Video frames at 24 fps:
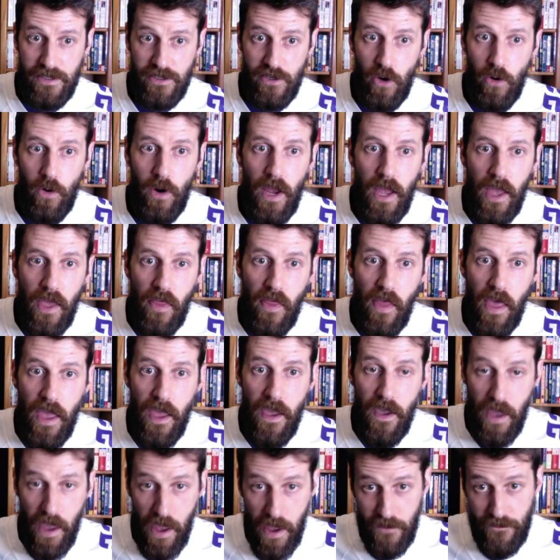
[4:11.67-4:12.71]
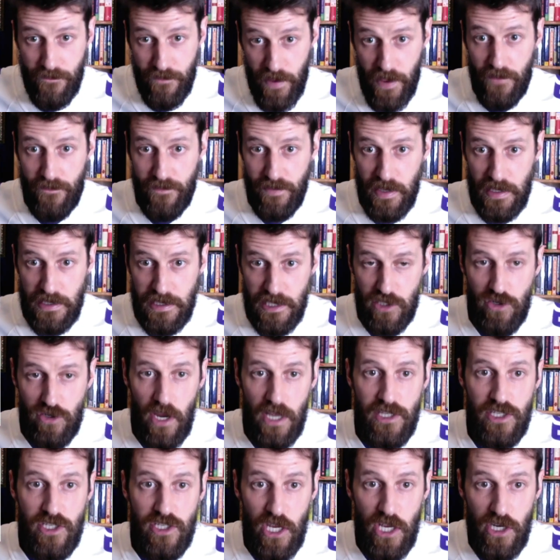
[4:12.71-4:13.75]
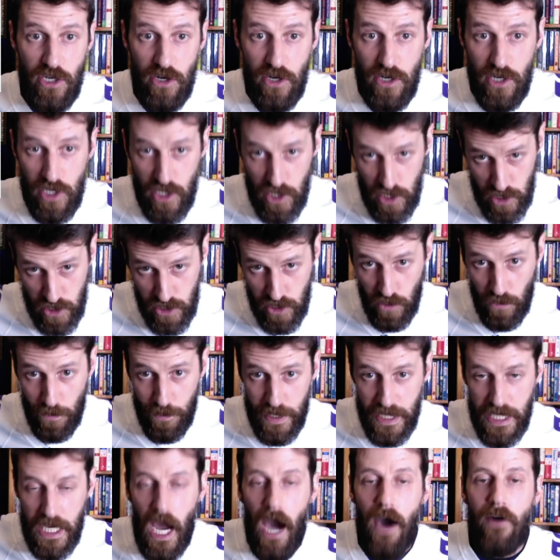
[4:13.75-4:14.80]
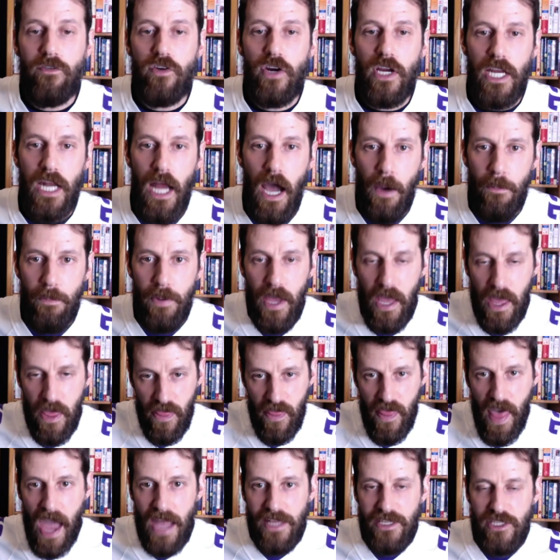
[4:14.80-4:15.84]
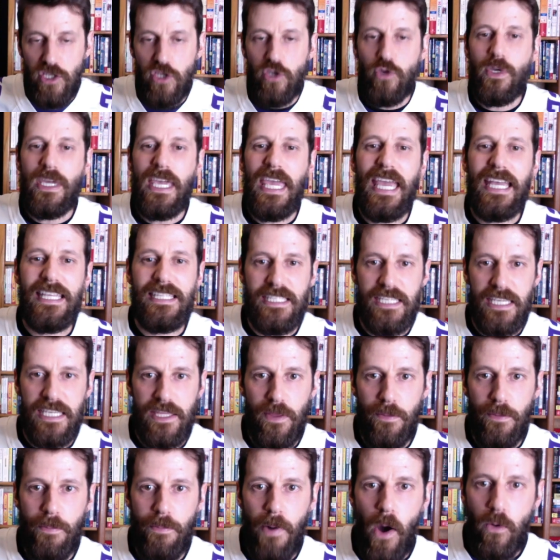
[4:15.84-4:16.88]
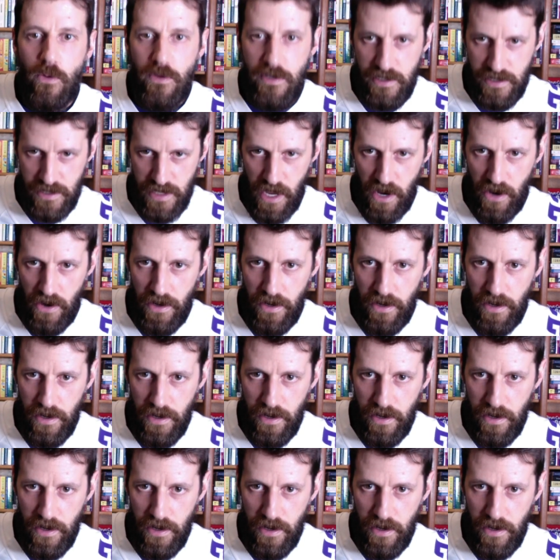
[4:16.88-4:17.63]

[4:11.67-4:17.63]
So if, if it's a transgender, she'll be covering up that so you can't see the bones there.